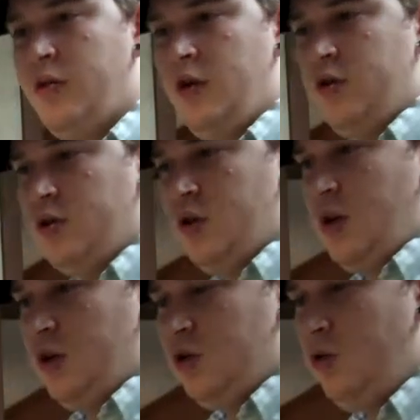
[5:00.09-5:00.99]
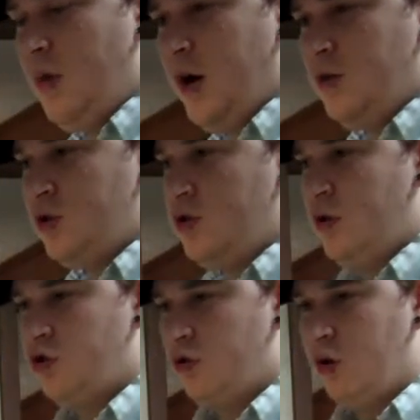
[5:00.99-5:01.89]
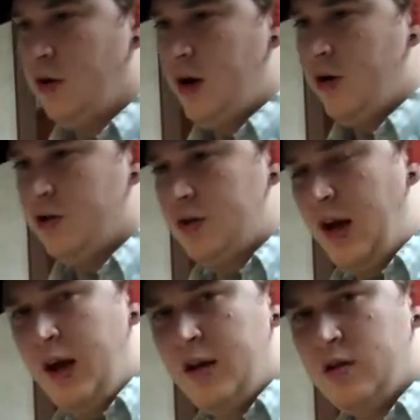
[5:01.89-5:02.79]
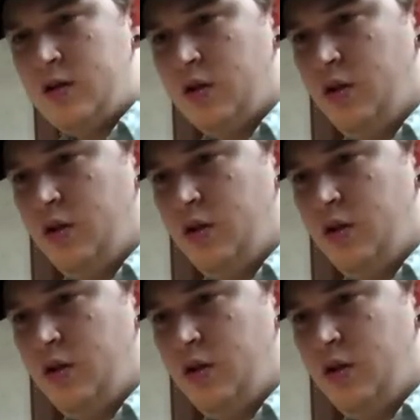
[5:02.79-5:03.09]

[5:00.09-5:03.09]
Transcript: there's the 2 buttons to control your character's hands.